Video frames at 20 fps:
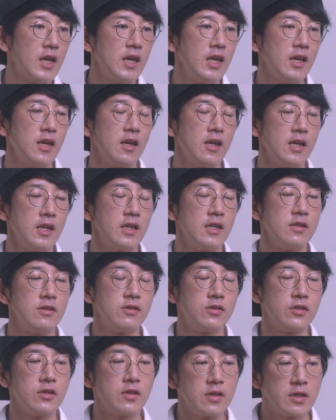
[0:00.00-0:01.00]
here
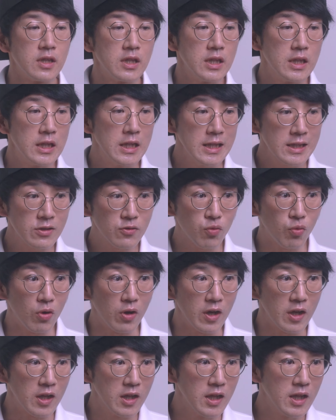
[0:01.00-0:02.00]
is this
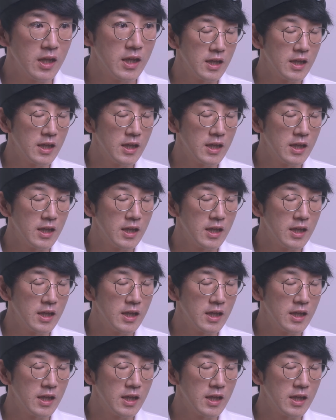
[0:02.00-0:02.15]
one.